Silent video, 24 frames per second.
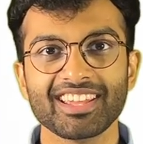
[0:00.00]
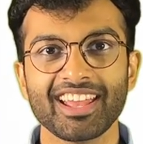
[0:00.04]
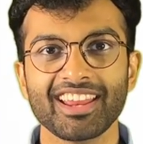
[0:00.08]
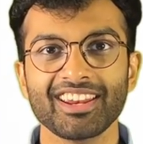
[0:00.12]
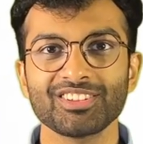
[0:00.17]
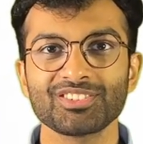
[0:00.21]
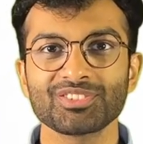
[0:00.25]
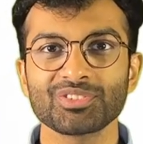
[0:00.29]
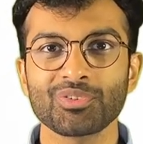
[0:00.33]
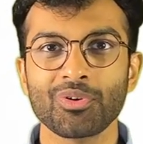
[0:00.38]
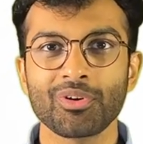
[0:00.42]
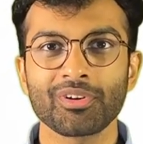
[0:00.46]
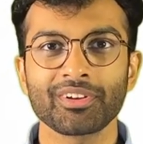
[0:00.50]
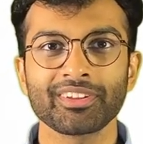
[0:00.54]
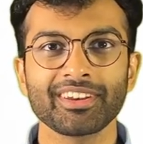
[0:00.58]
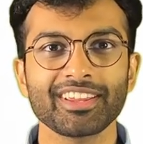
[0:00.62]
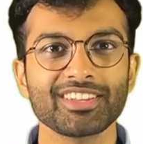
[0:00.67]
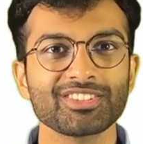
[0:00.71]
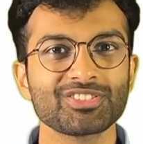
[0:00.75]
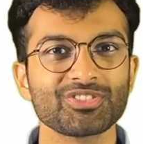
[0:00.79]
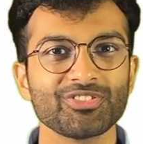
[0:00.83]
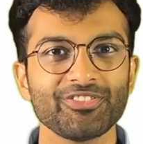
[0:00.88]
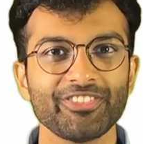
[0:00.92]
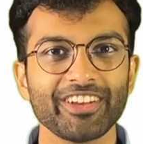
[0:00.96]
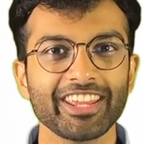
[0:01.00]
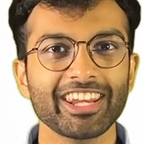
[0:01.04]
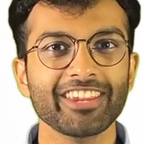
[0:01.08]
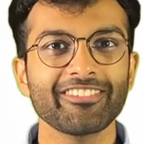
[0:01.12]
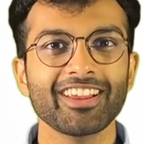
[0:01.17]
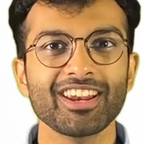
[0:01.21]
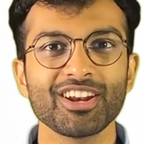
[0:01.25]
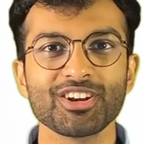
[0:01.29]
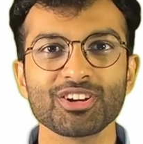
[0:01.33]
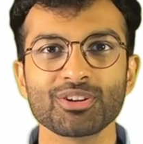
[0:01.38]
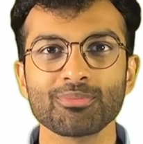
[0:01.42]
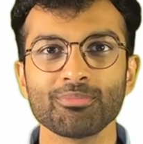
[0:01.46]
and it's organized very
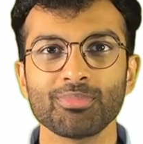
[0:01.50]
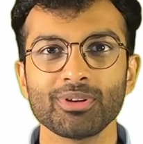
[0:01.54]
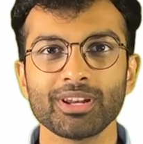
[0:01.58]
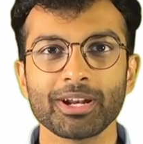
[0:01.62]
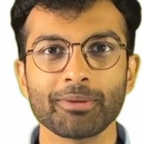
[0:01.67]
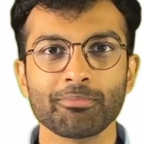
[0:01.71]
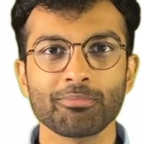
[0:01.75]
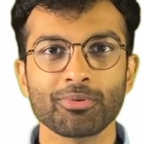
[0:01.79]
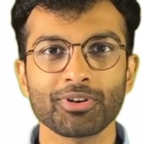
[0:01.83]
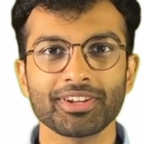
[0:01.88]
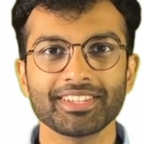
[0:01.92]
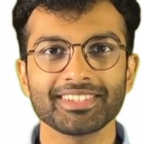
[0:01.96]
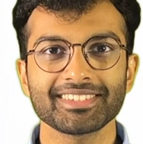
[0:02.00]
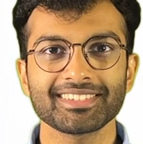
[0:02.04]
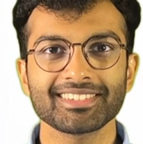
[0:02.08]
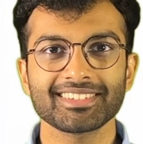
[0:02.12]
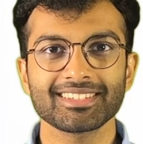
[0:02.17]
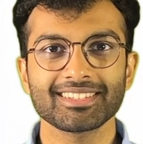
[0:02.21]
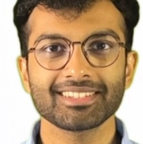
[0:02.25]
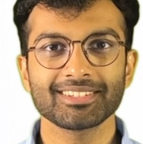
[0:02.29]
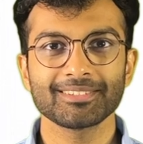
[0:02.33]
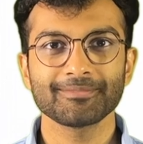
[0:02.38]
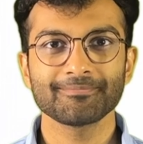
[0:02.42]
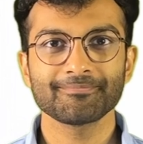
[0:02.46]
well into bullet points.